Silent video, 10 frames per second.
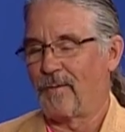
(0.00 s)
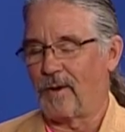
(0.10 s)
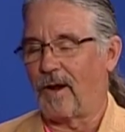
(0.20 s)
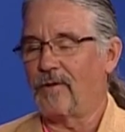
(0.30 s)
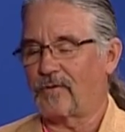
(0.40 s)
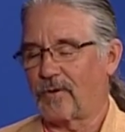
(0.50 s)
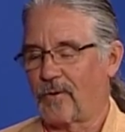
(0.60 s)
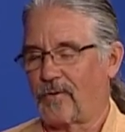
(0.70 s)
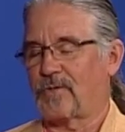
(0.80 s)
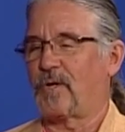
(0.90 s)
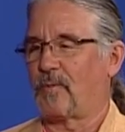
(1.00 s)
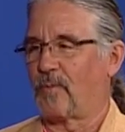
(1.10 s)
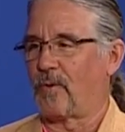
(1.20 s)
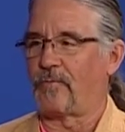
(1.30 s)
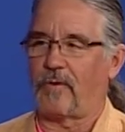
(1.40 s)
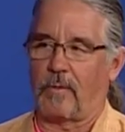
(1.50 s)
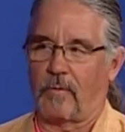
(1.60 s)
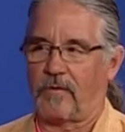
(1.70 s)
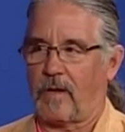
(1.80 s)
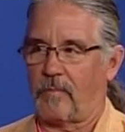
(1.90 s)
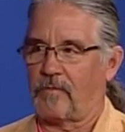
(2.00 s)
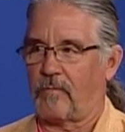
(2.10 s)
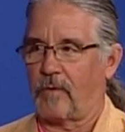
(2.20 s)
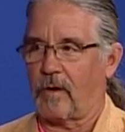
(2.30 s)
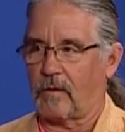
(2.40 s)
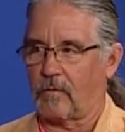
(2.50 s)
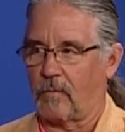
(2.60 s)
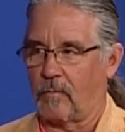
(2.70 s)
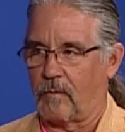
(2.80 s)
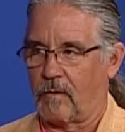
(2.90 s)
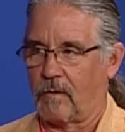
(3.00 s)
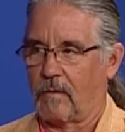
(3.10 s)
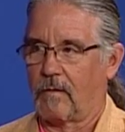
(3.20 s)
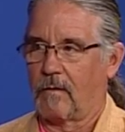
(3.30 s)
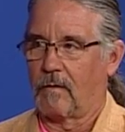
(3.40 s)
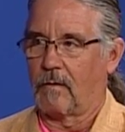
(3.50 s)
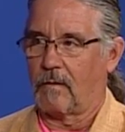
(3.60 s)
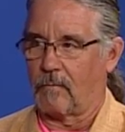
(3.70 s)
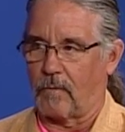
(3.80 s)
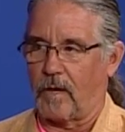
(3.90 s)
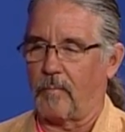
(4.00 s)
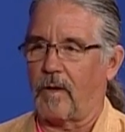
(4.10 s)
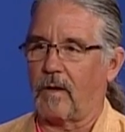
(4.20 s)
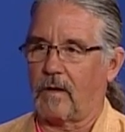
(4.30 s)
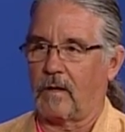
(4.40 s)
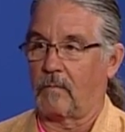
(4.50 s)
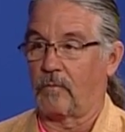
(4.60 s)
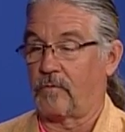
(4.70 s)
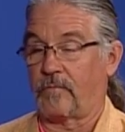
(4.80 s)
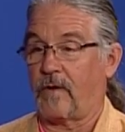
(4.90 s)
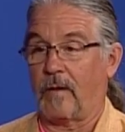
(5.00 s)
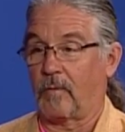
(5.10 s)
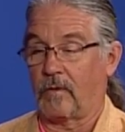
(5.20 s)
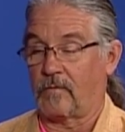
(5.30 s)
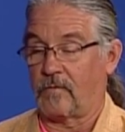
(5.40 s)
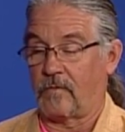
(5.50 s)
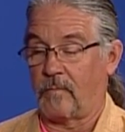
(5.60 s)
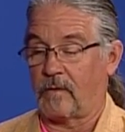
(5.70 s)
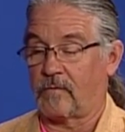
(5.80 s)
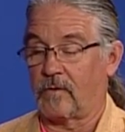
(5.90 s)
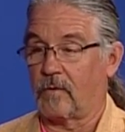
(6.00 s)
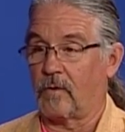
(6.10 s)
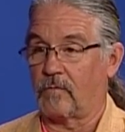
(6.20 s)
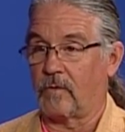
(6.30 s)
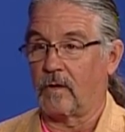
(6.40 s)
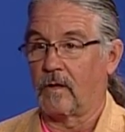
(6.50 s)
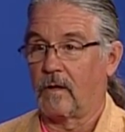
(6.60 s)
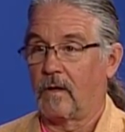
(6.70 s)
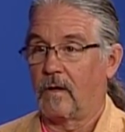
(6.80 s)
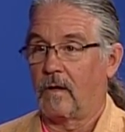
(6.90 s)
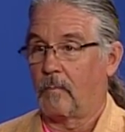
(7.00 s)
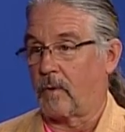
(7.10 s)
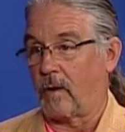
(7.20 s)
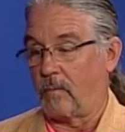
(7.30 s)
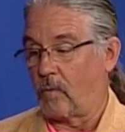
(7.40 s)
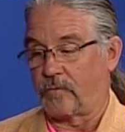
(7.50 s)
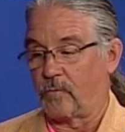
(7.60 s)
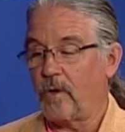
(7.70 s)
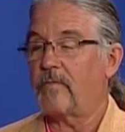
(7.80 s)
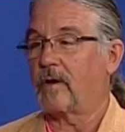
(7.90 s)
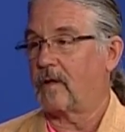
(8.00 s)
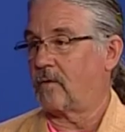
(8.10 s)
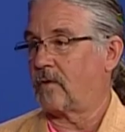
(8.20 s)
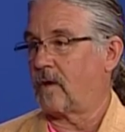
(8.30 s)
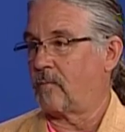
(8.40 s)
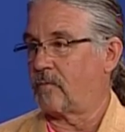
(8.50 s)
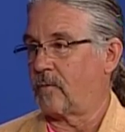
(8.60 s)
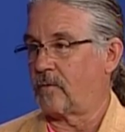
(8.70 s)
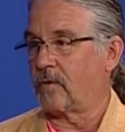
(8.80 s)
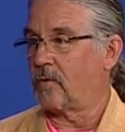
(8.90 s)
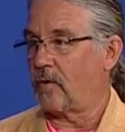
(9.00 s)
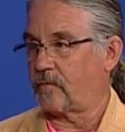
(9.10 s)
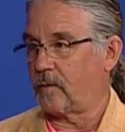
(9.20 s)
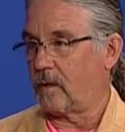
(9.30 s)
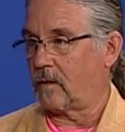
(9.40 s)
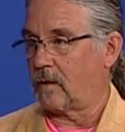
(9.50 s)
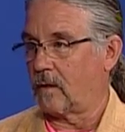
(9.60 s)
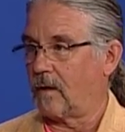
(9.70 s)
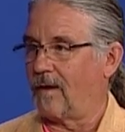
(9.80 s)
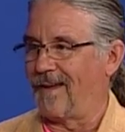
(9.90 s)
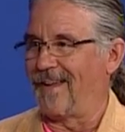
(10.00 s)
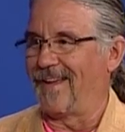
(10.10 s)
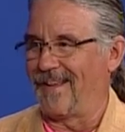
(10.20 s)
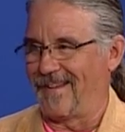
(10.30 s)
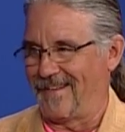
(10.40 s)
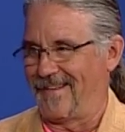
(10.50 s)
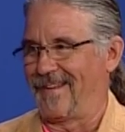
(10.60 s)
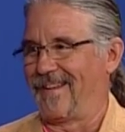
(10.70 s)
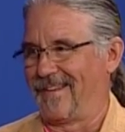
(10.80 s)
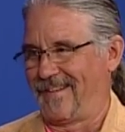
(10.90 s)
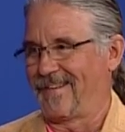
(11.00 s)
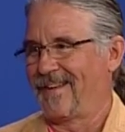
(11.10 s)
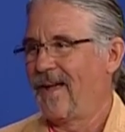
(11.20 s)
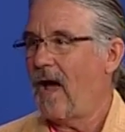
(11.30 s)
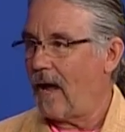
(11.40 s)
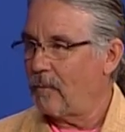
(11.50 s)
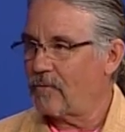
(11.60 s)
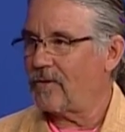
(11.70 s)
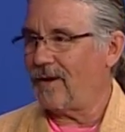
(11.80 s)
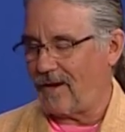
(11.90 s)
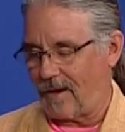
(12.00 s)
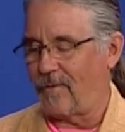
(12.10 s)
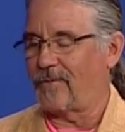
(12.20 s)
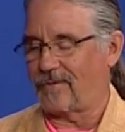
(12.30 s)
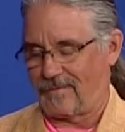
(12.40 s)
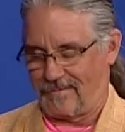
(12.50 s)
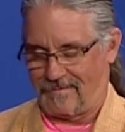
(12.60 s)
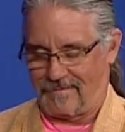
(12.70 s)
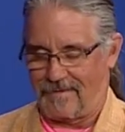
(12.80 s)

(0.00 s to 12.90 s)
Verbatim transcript: I mean, I used to go to the Sheep and Wool Fair, which happens every October, in Rhinebeck, and, which is fabulous. It's the best in the country. But I wasn't weaving at the time, so it didn't cost me anything. So you knew you were kind of in training. I was, then. yeah, I was, know it.